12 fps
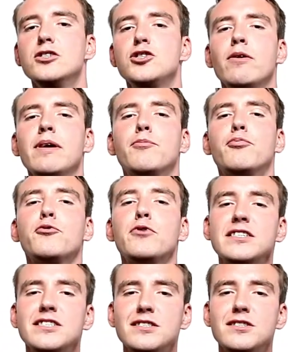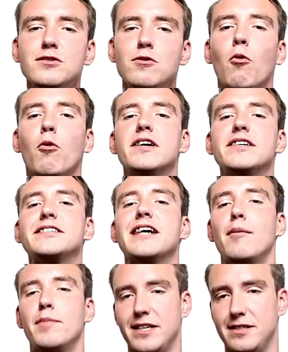Showing presence or
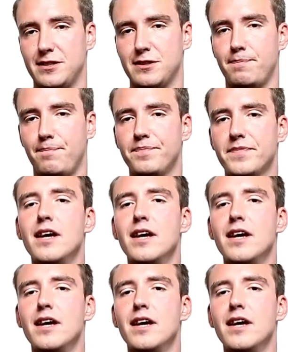dominance,